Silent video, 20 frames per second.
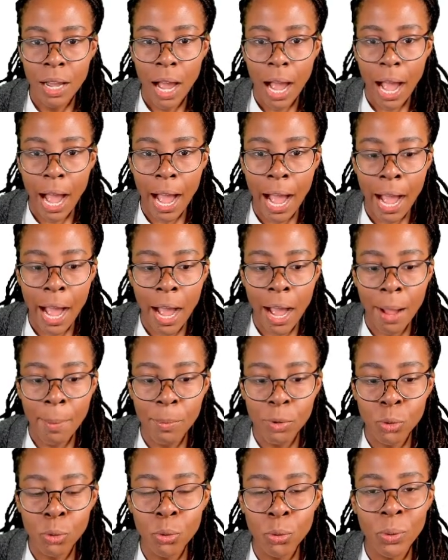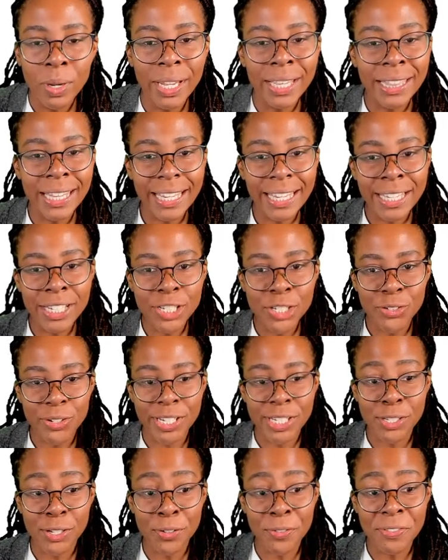Oh, in the
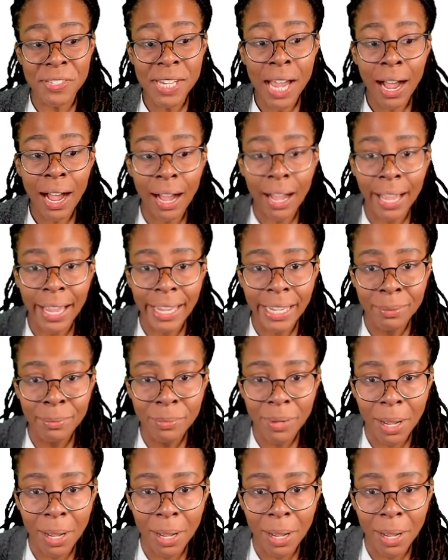interest of time,